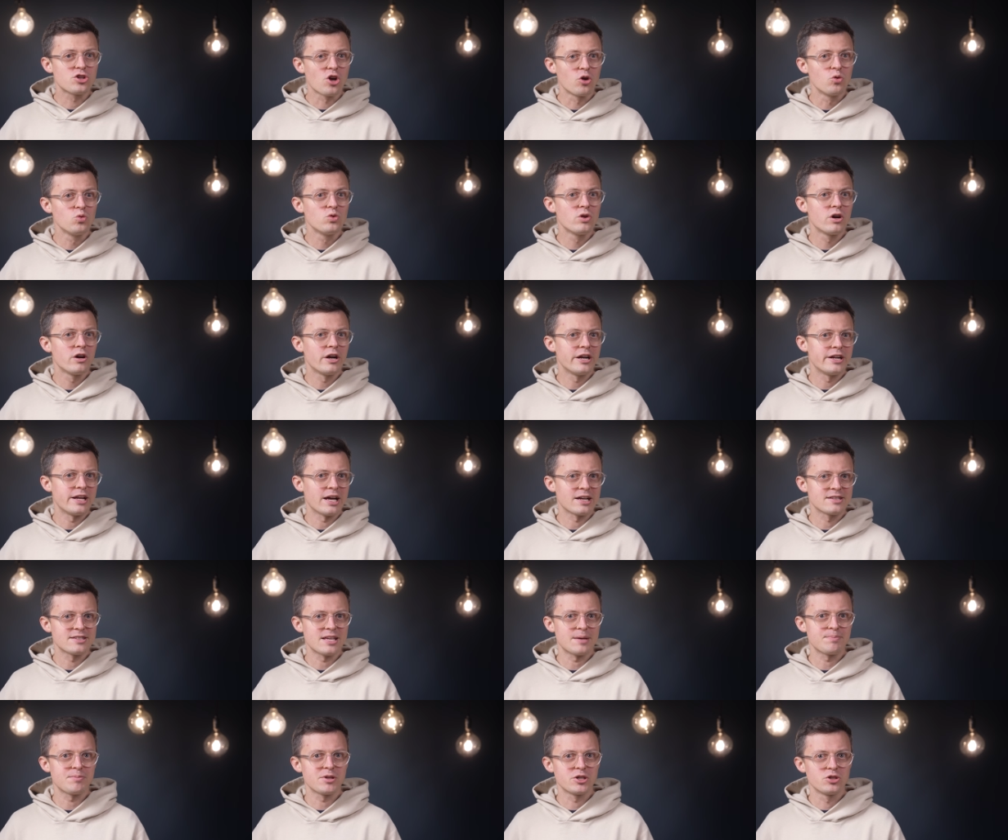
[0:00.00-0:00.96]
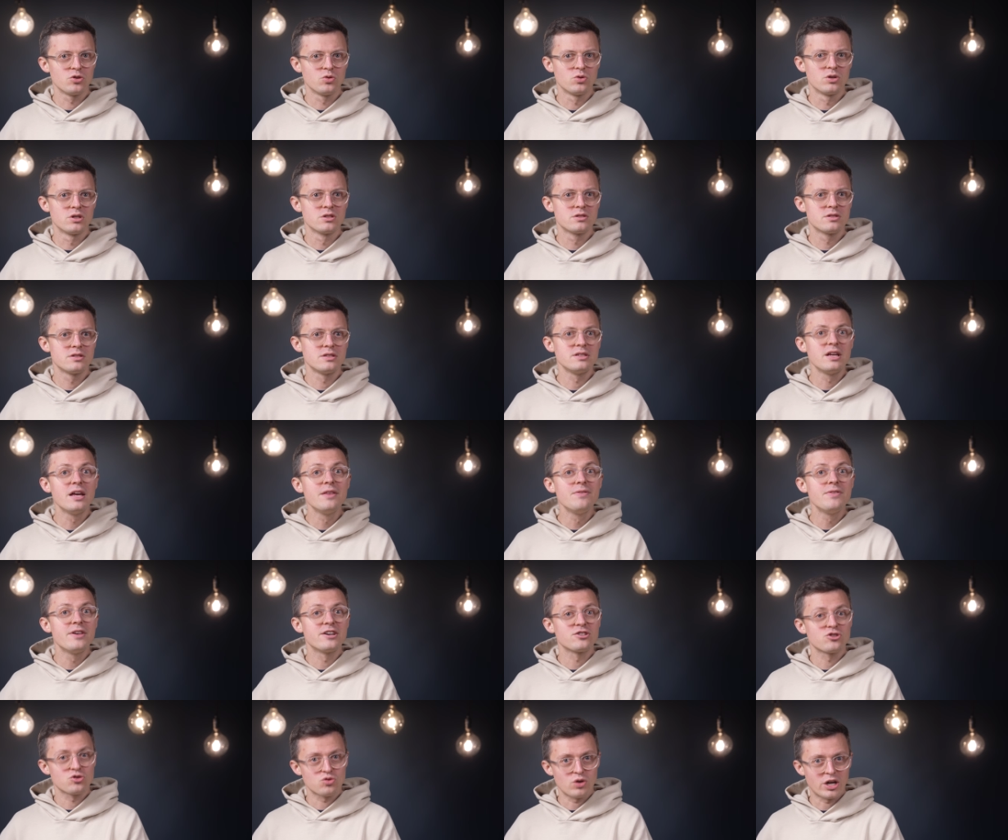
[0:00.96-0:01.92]
donor and acceptor units in
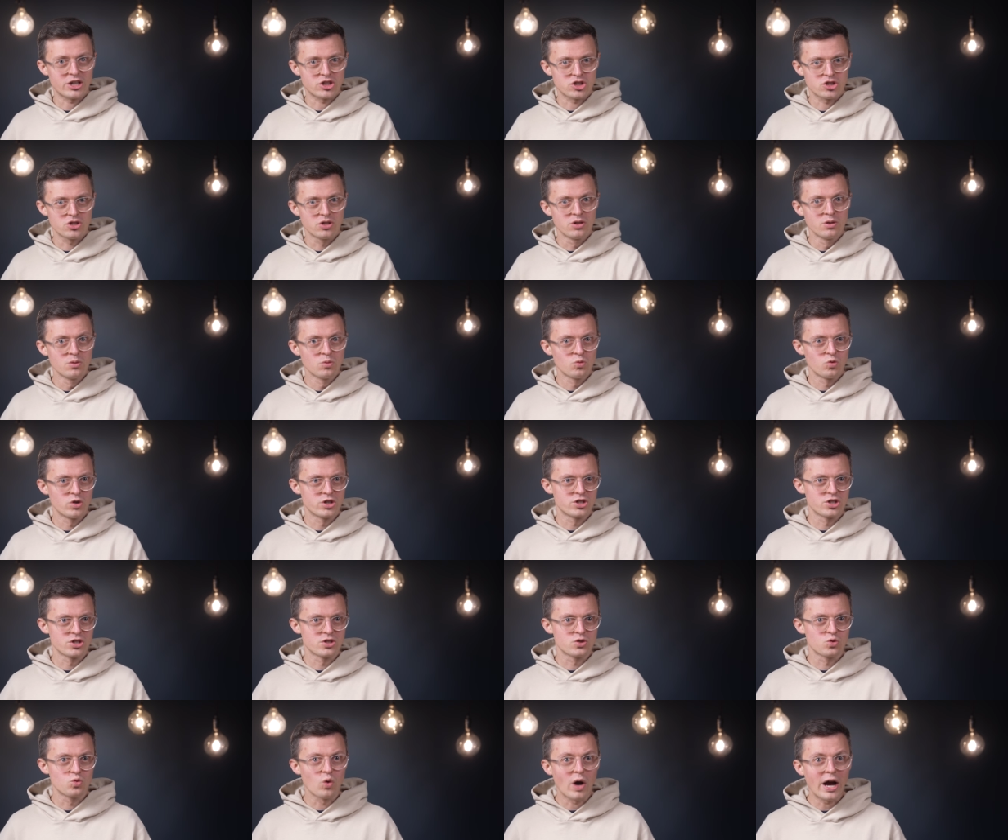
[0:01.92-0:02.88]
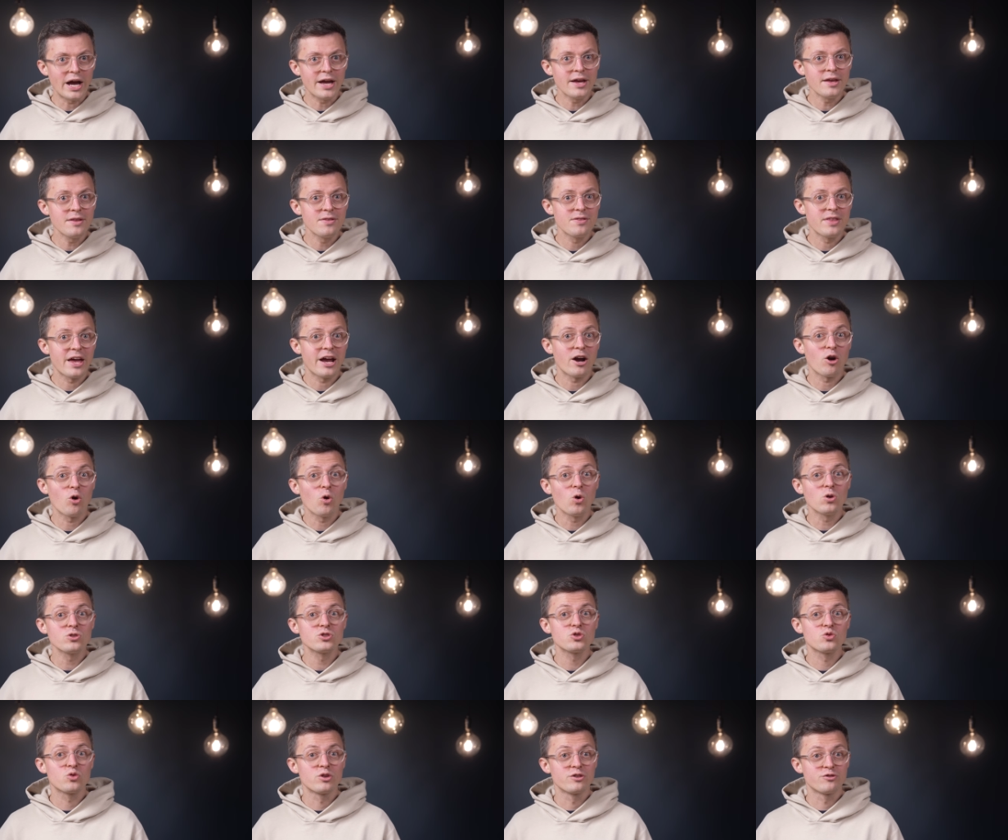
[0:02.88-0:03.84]
their structure, which is why they are
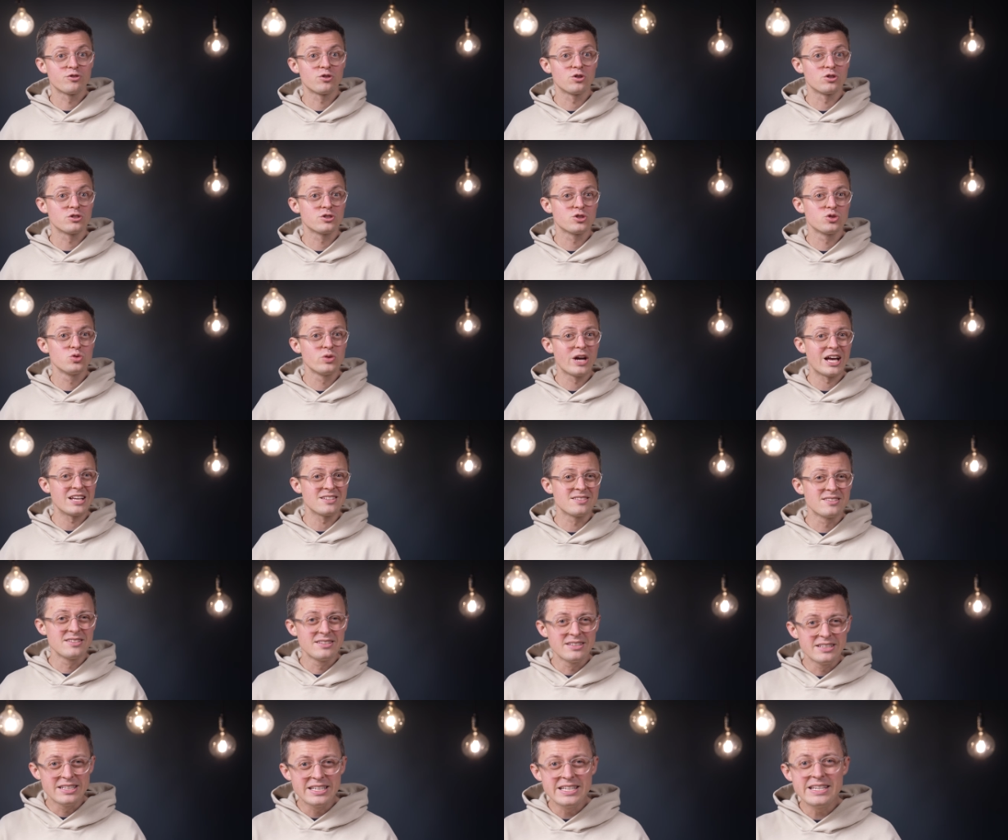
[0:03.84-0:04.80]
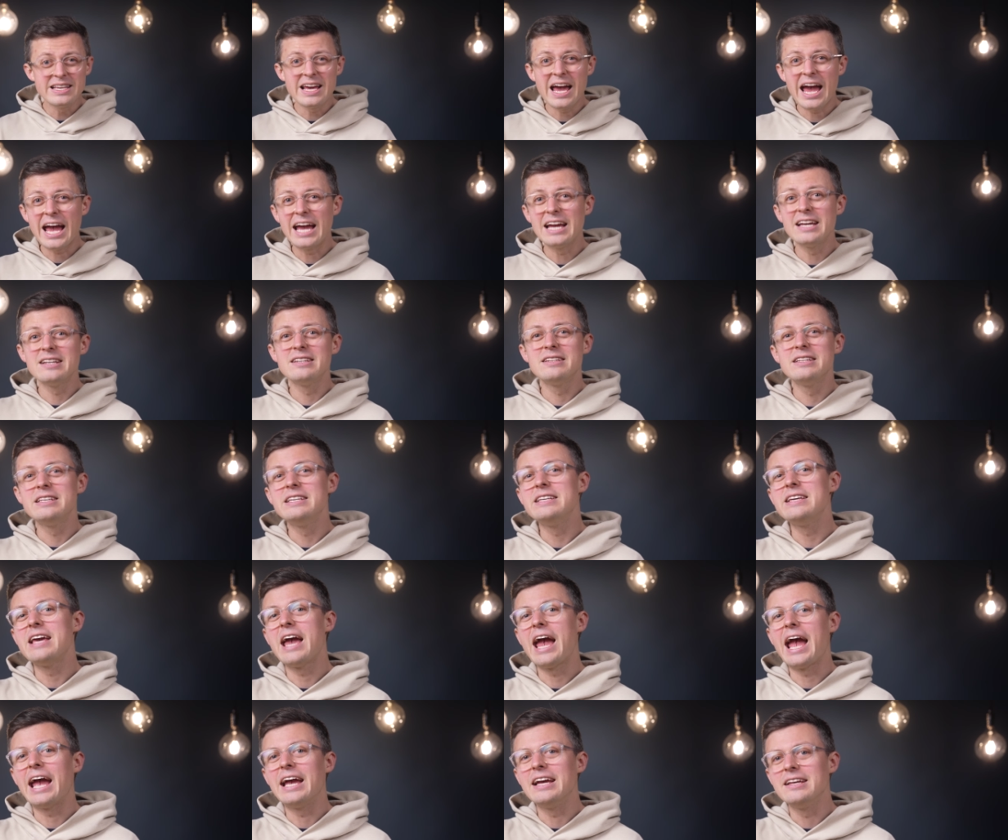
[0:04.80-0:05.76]
also referred to as
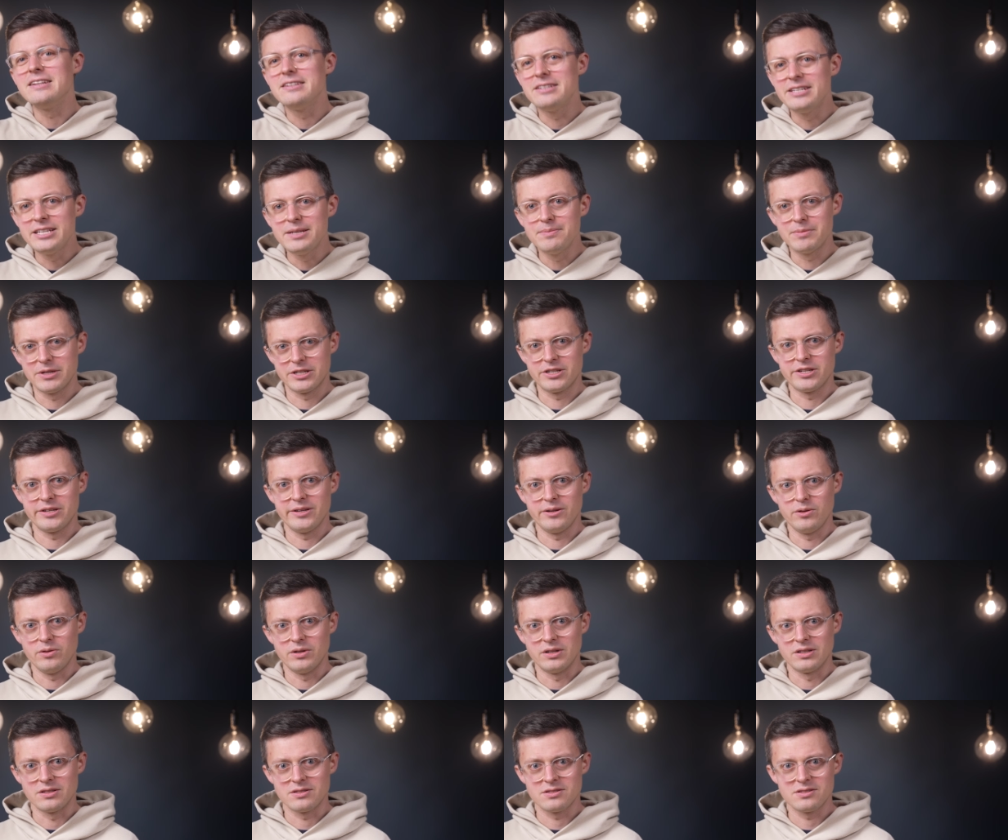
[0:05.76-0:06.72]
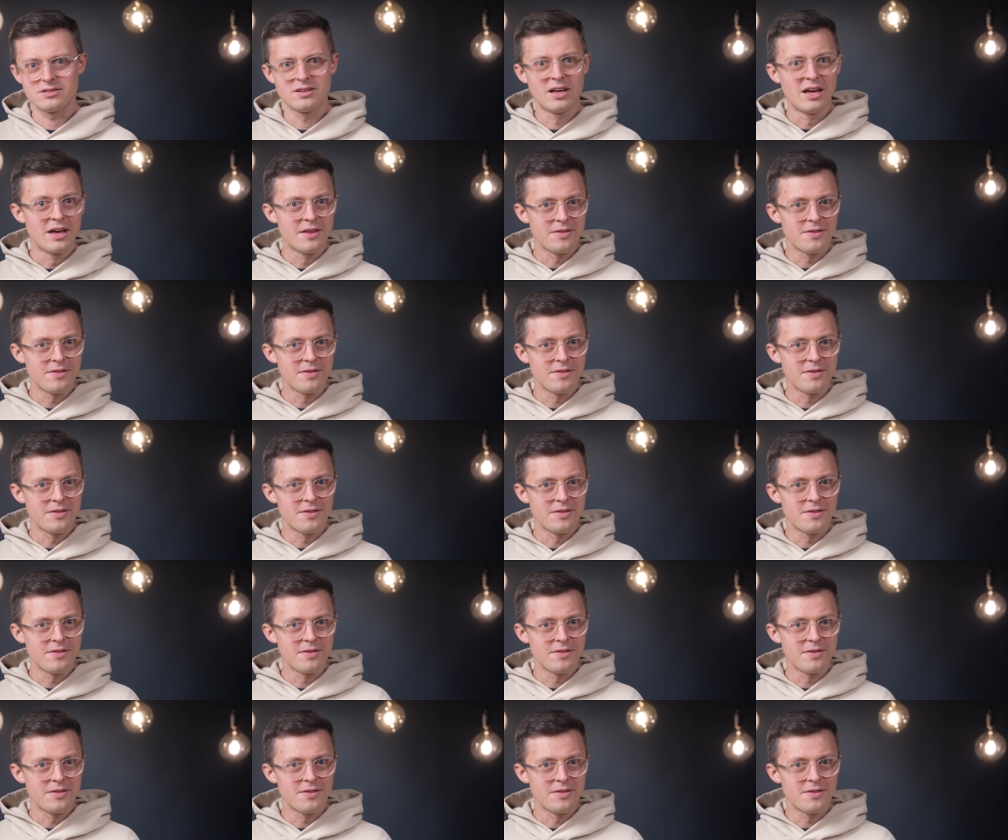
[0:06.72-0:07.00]
DADAD materials.